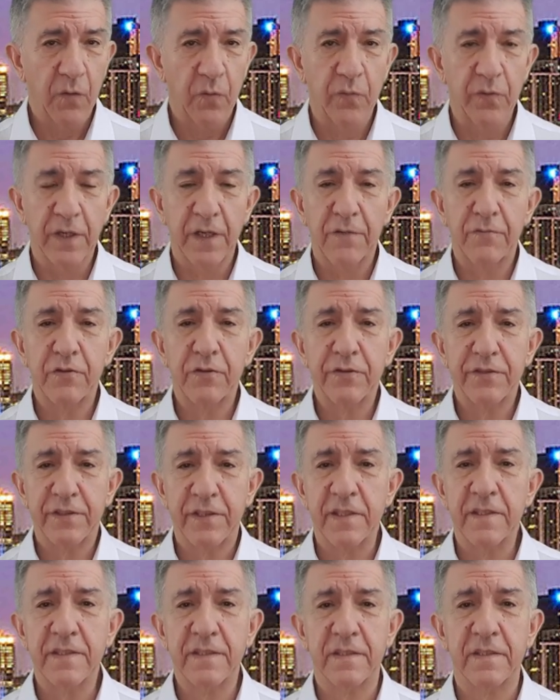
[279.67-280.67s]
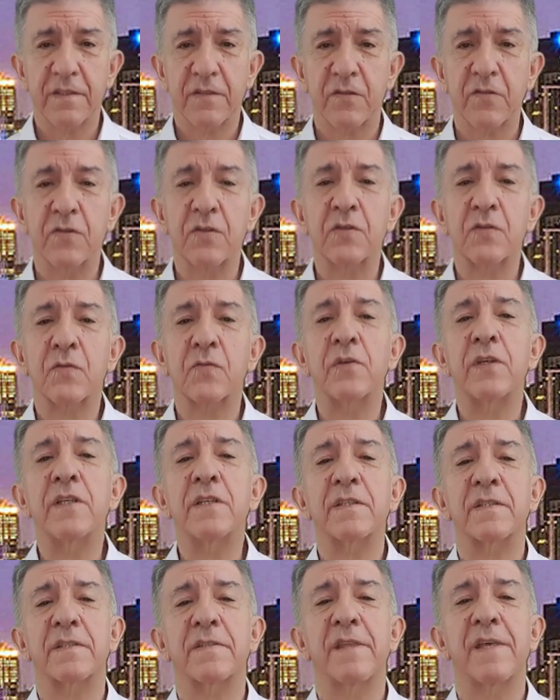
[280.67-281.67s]
who never ceases to
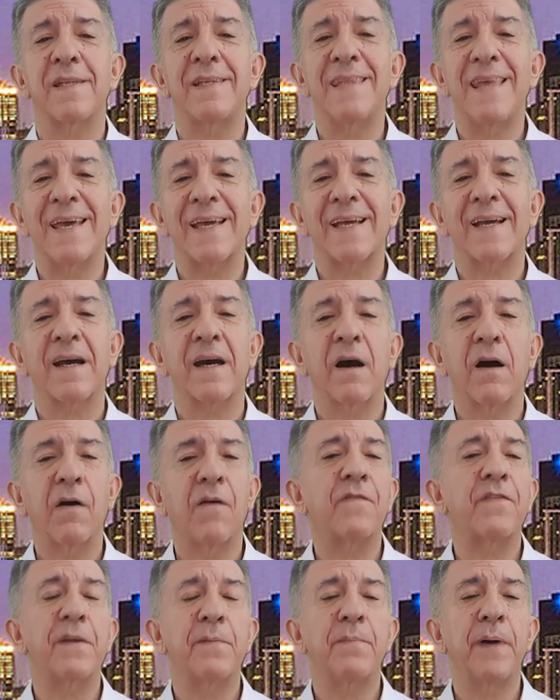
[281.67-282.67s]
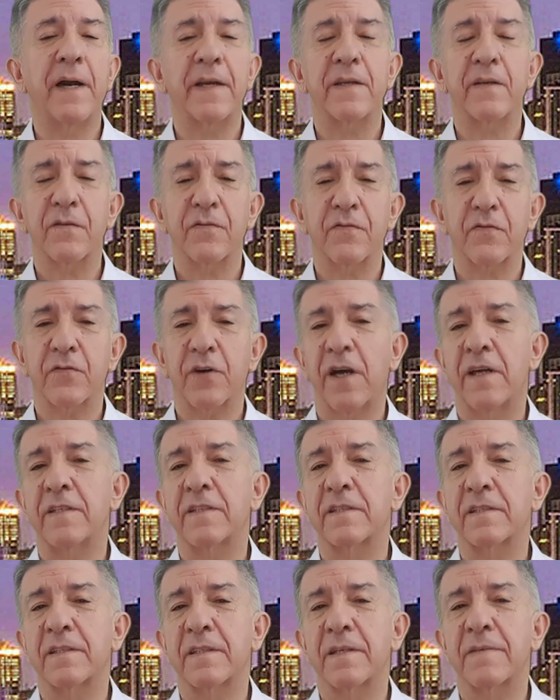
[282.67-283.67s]
squeeze the neck of the body of
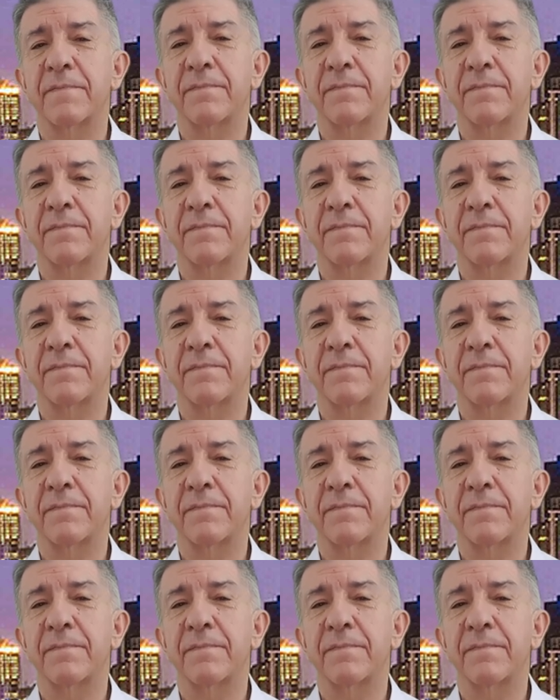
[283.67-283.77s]
Christ,